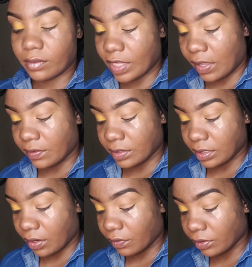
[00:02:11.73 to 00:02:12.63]
obviously
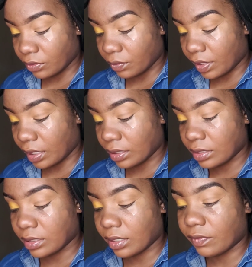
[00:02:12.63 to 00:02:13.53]
I run through my other
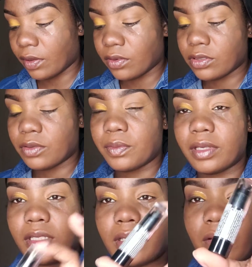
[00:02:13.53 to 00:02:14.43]
stuff. I also
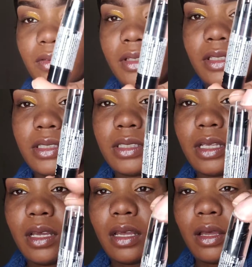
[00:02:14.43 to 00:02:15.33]
picked out this
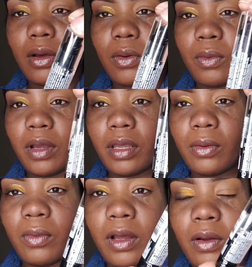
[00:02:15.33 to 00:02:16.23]
Wet n
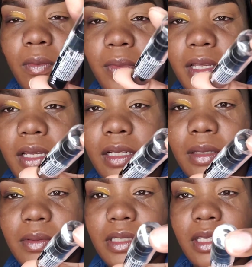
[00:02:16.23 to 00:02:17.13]
Wild black
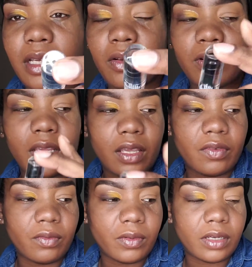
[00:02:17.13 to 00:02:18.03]
lipstick. I only
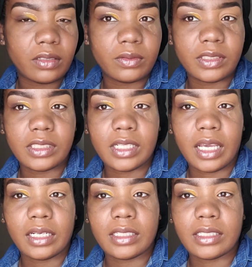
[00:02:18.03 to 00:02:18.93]
have one, which is the
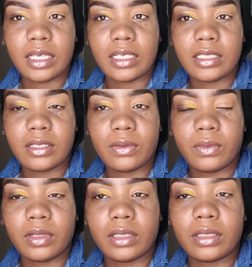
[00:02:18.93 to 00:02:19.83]
Anastasia
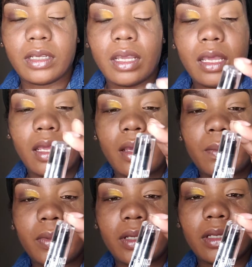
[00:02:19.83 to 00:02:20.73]
one,
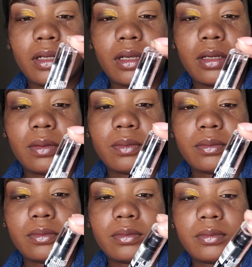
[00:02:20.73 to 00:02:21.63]
but
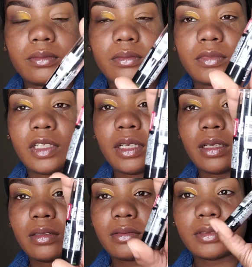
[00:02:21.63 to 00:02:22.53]

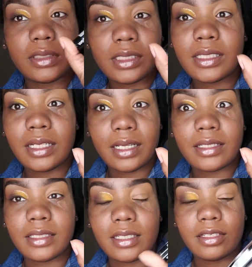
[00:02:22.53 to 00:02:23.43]
yeah, 69
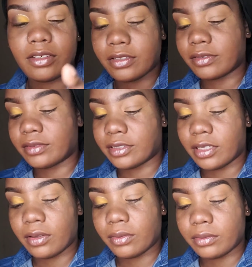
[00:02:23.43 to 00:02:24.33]
cents, y'all.
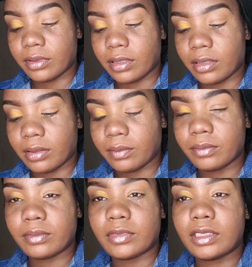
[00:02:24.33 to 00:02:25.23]
So
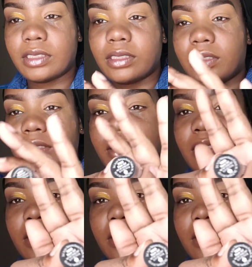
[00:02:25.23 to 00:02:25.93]
this is in the